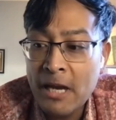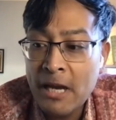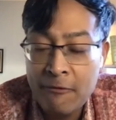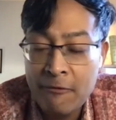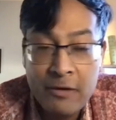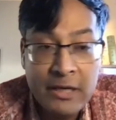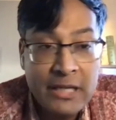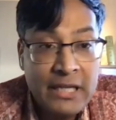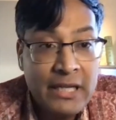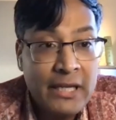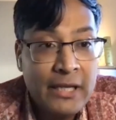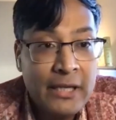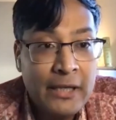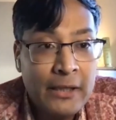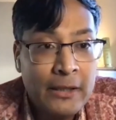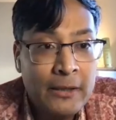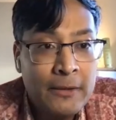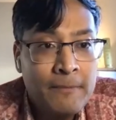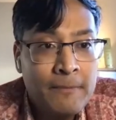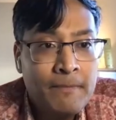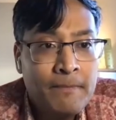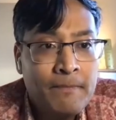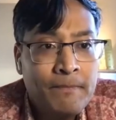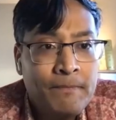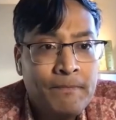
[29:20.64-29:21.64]
every
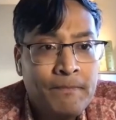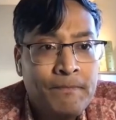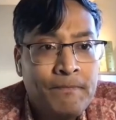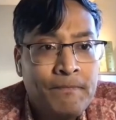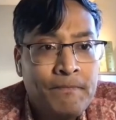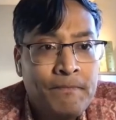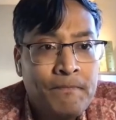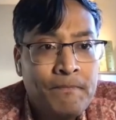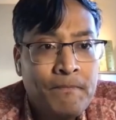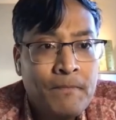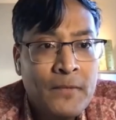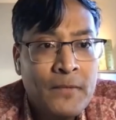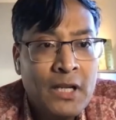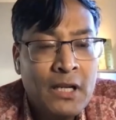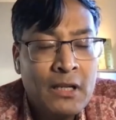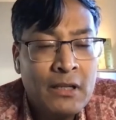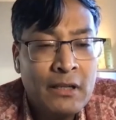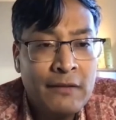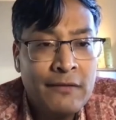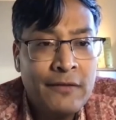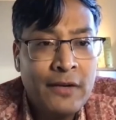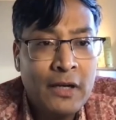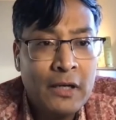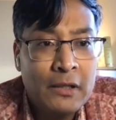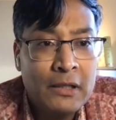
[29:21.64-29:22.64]
year,
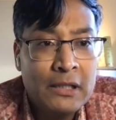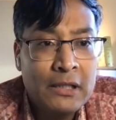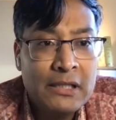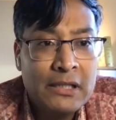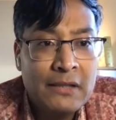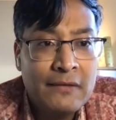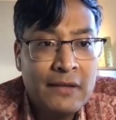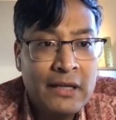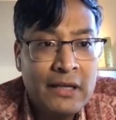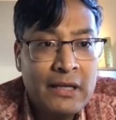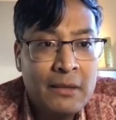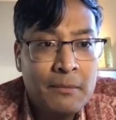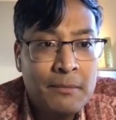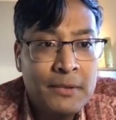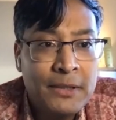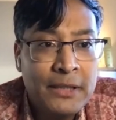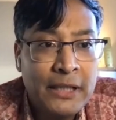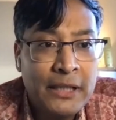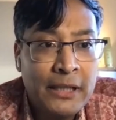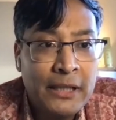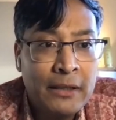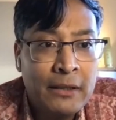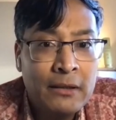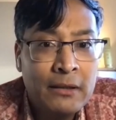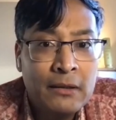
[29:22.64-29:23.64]
the founders of the
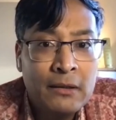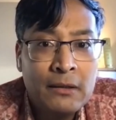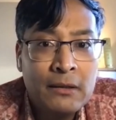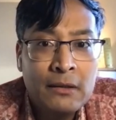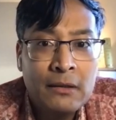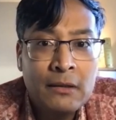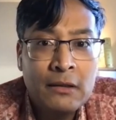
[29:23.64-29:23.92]
company